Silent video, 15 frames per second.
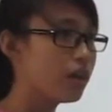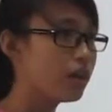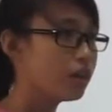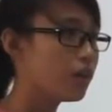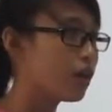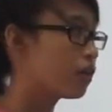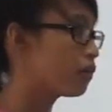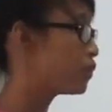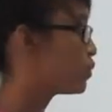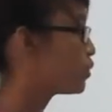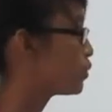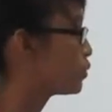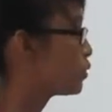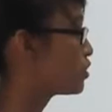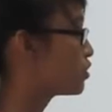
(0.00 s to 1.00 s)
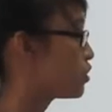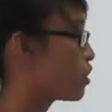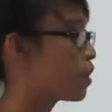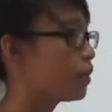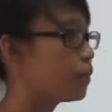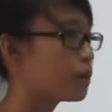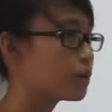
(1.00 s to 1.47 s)
You have to
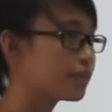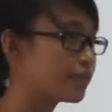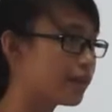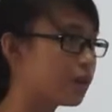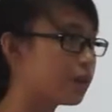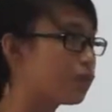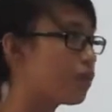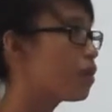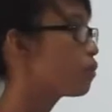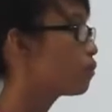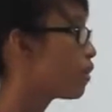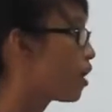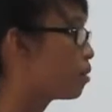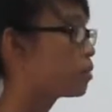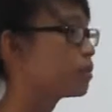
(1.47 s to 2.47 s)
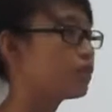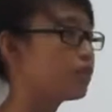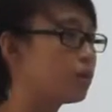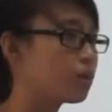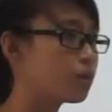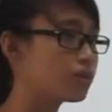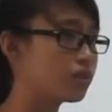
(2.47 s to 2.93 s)
study yourself, find
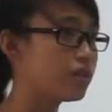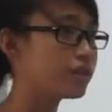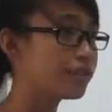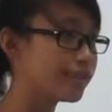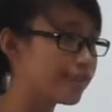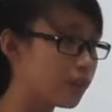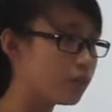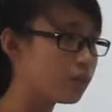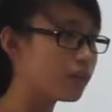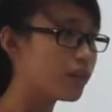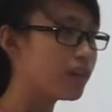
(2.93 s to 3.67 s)
materials yourself,